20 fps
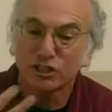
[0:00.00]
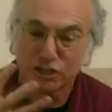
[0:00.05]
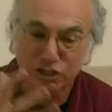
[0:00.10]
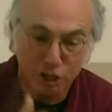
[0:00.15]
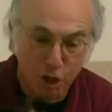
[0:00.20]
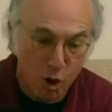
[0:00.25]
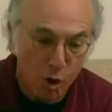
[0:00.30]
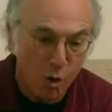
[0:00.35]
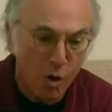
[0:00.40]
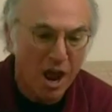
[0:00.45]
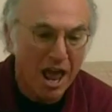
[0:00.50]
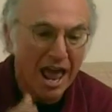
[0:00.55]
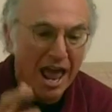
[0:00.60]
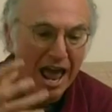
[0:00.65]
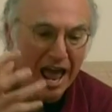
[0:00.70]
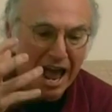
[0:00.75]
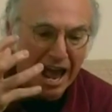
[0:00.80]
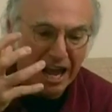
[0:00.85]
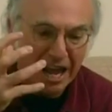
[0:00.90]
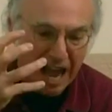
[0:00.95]
he's so
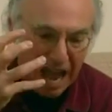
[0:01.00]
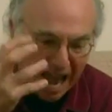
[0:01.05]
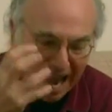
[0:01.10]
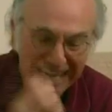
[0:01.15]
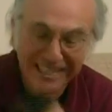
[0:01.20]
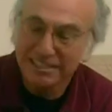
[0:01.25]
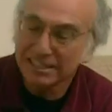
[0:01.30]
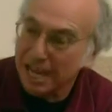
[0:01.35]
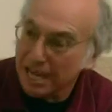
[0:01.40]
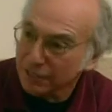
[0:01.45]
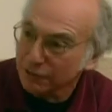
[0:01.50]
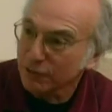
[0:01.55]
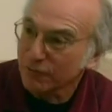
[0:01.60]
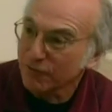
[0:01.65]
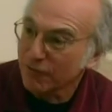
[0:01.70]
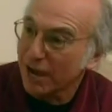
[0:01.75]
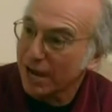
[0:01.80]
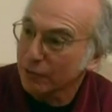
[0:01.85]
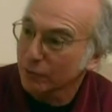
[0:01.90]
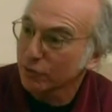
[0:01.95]

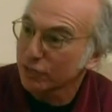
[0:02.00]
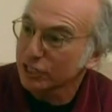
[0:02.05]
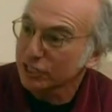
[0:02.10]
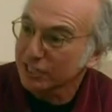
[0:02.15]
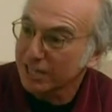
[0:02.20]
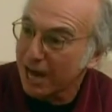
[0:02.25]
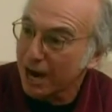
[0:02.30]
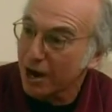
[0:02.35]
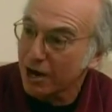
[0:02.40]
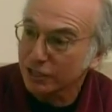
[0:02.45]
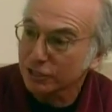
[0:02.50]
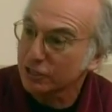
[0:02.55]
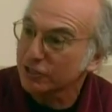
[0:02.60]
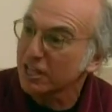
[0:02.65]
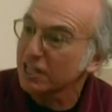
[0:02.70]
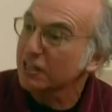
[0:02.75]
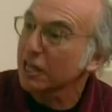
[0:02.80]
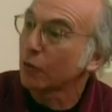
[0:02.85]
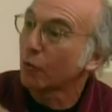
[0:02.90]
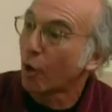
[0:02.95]
identified with this character
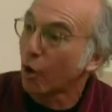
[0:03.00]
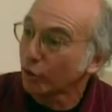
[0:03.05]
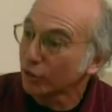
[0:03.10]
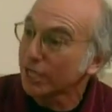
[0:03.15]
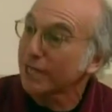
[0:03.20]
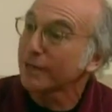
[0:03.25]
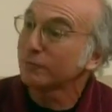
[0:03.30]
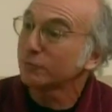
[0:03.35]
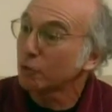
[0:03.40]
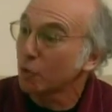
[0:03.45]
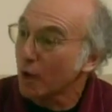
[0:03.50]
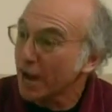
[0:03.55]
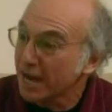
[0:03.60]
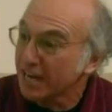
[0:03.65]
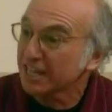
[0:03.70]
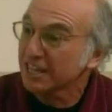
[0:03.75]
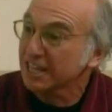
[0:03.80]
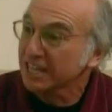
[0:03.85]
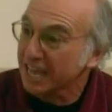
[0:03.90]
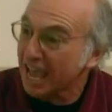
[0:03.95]
that they won't let him do
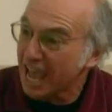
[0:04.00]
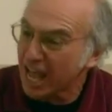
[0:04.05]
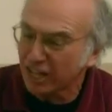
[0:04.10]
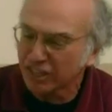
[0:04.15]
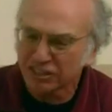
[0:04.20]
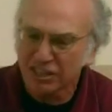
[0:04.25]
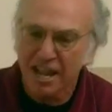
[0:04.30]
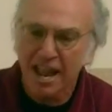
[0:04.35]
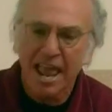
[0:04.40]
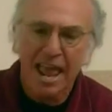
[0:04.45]
anything else,